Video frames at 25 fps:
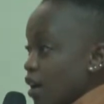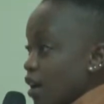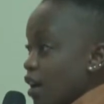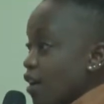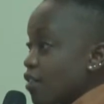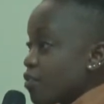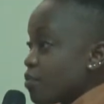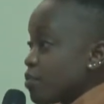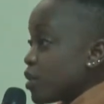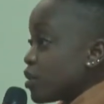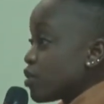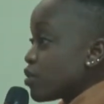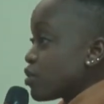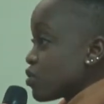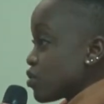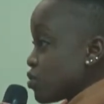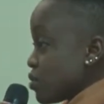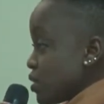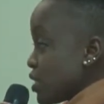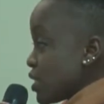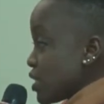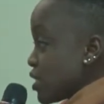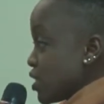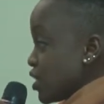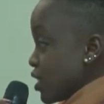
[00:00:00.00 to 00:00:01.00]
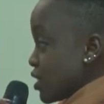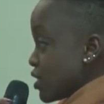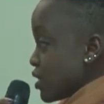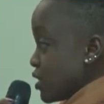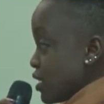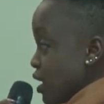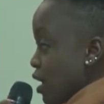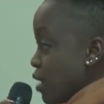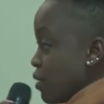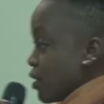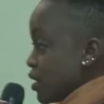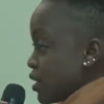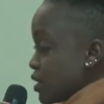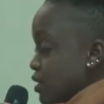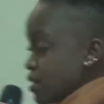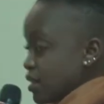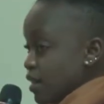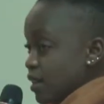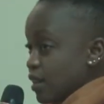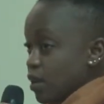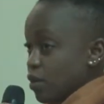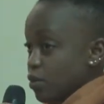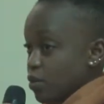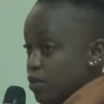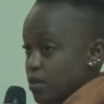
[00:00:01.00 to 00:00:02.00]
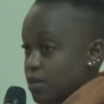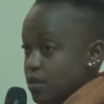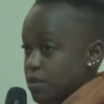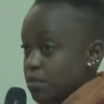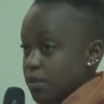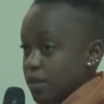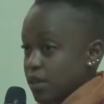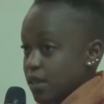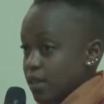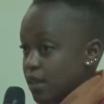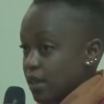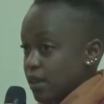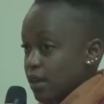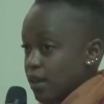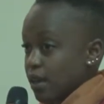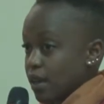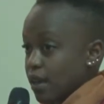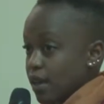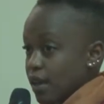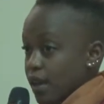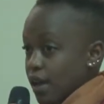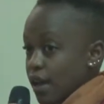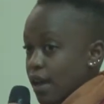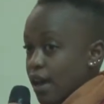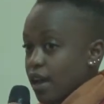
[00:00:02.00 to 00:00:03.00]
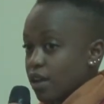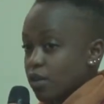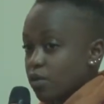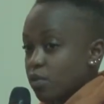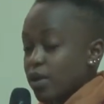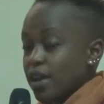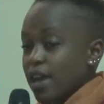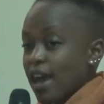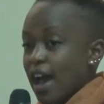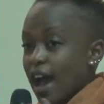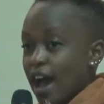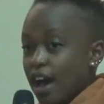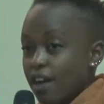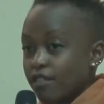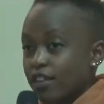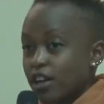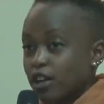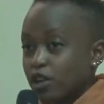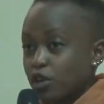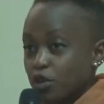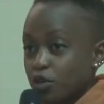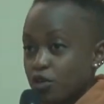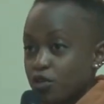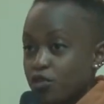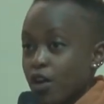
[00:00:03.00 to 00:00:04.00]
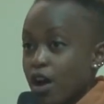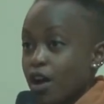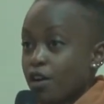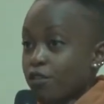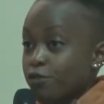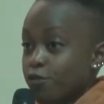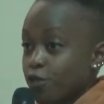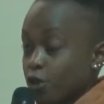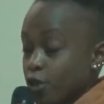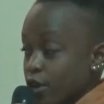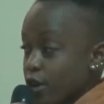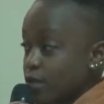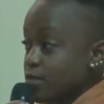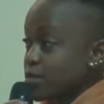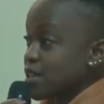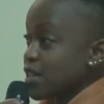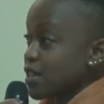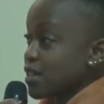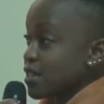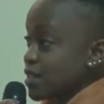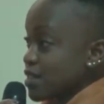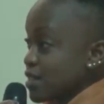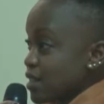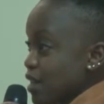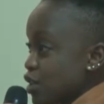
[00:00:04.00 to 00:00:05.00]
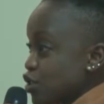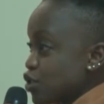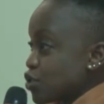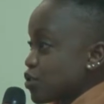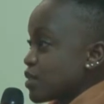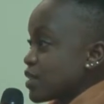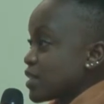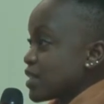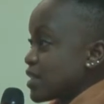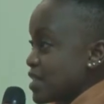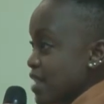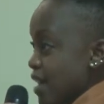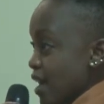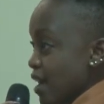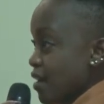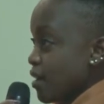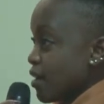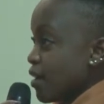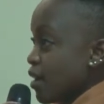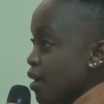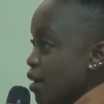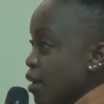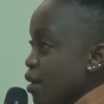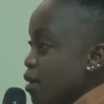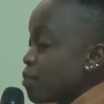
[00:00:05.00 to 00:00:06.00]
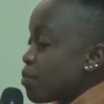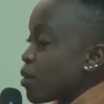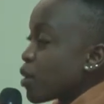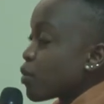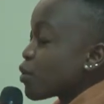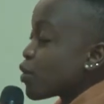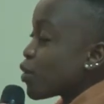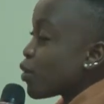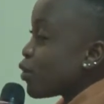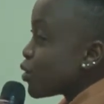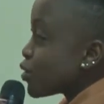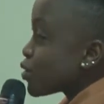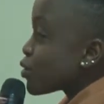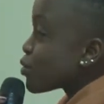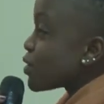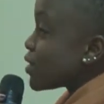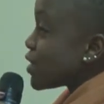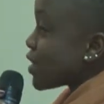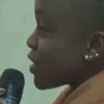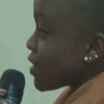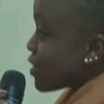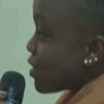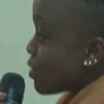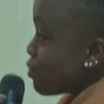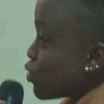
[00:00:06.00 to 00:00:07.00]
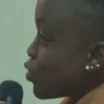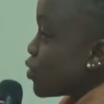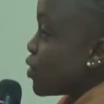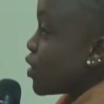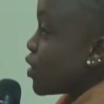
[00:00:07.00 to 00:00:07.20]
I've been on Twitter just now as Stella was speaking, and we have a lot of our forums and discussions there, but we also take them to